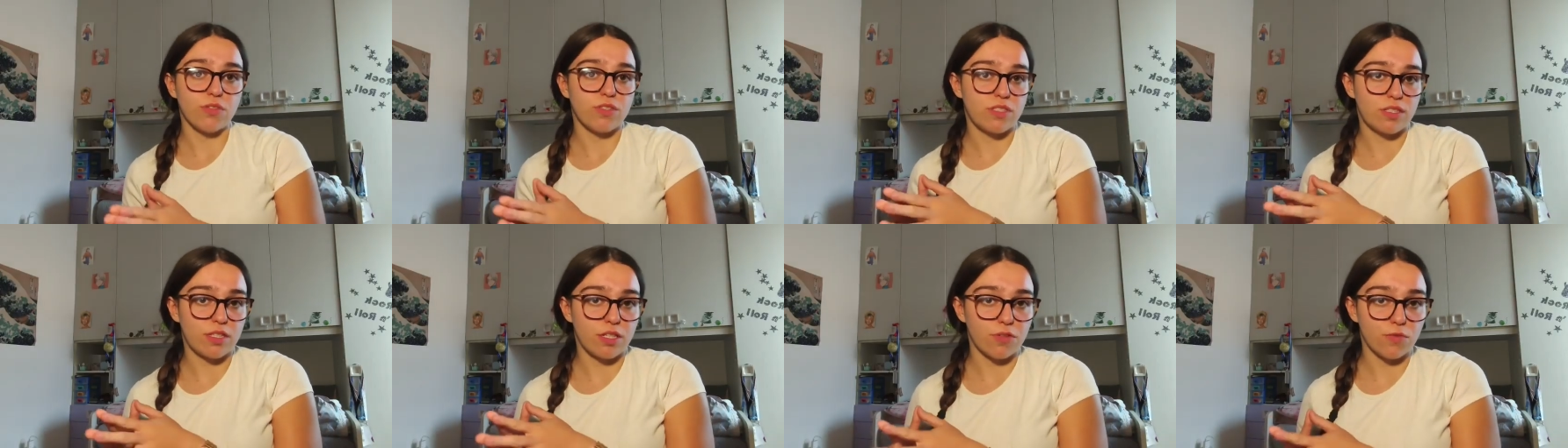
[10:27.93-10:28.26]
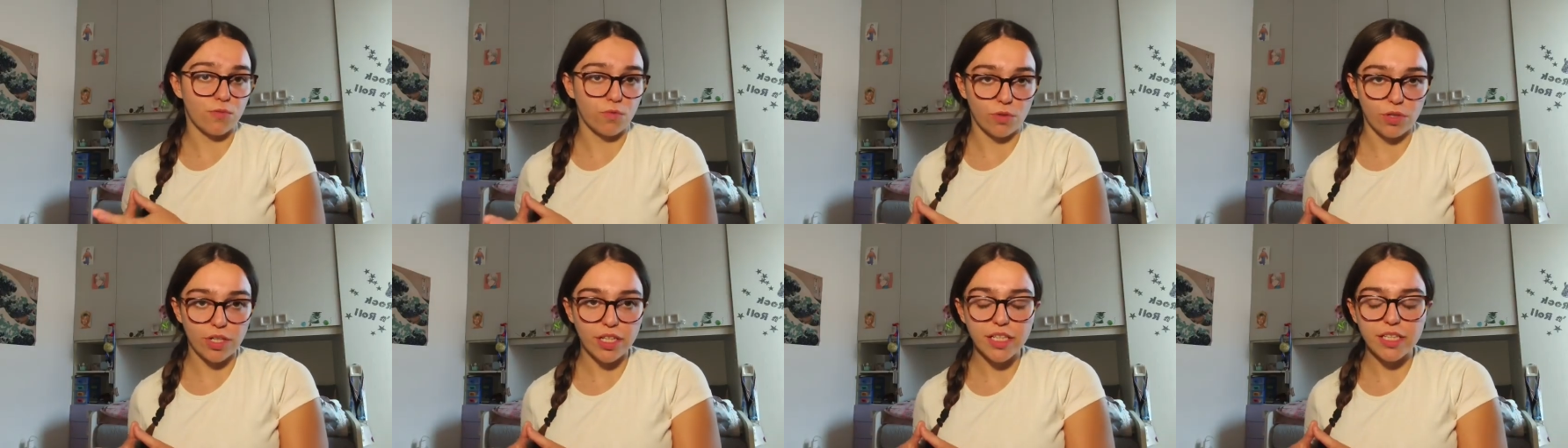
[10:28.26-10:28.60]
Is their
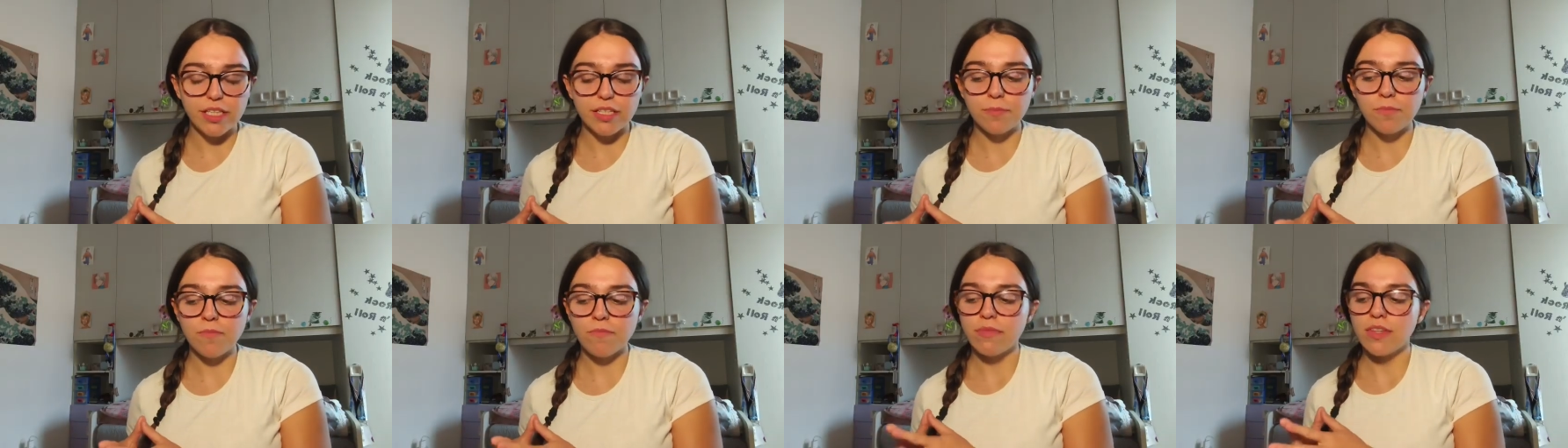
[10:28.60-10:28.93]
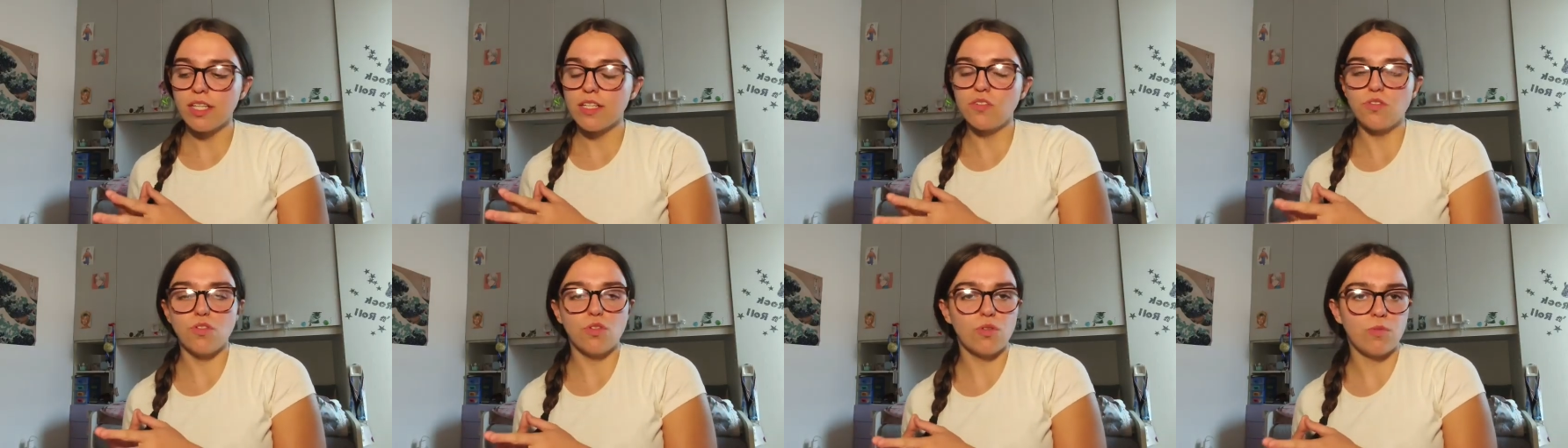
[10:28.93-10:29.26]
work.
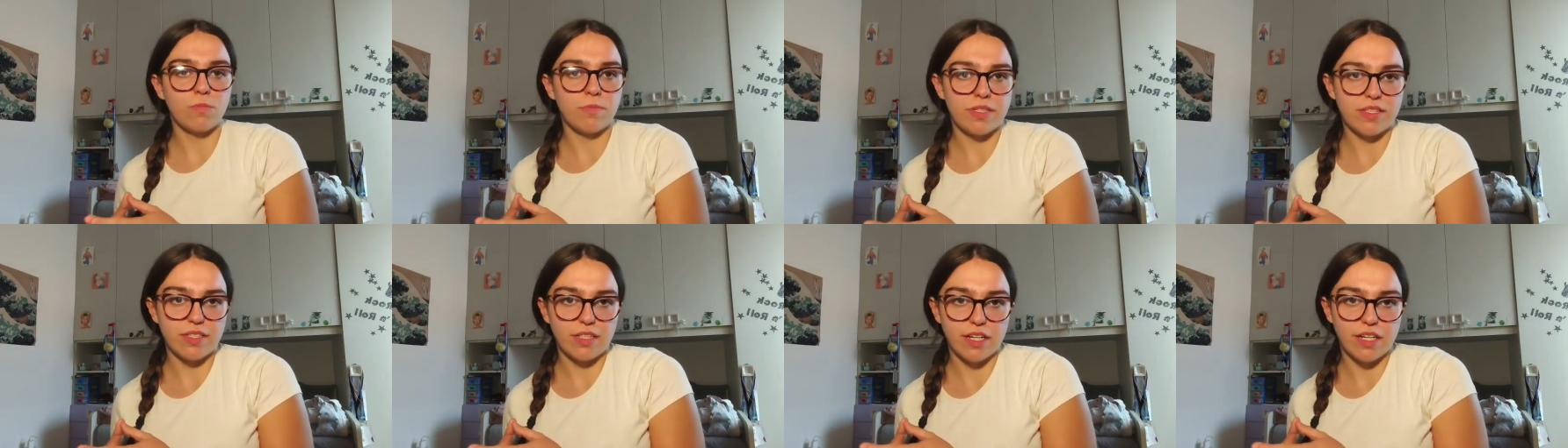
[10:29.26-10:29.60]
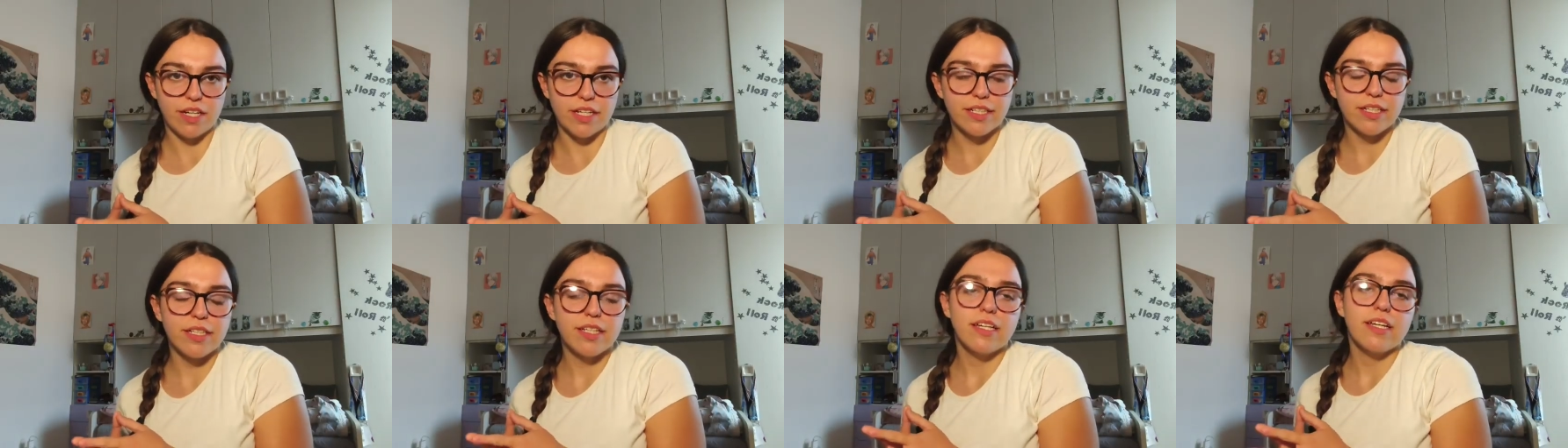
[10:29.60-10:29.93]
So don't be
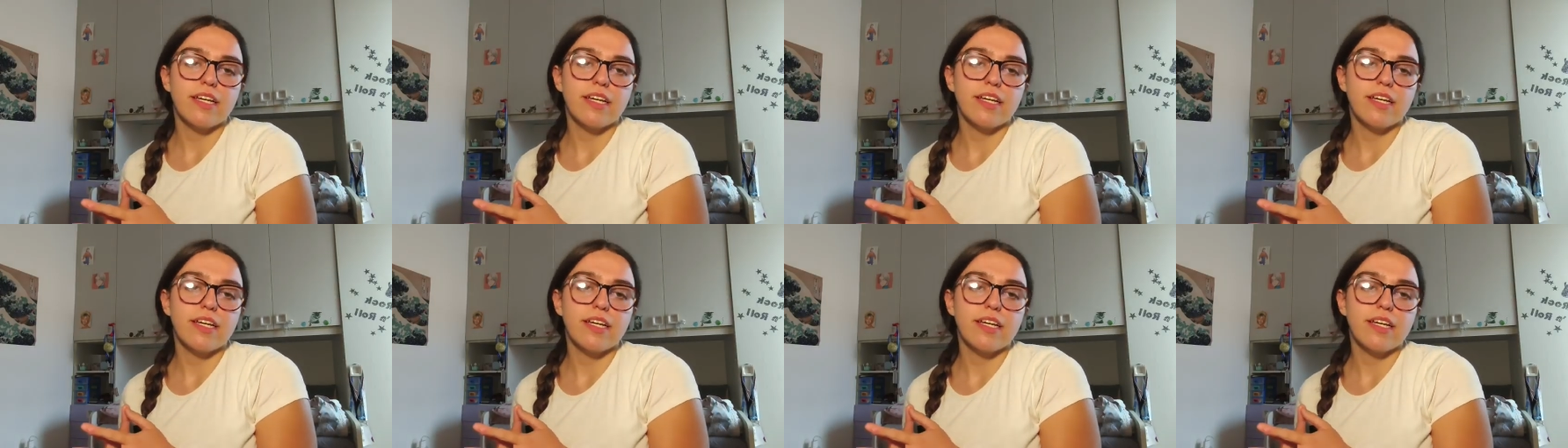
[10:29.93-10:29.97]
scared.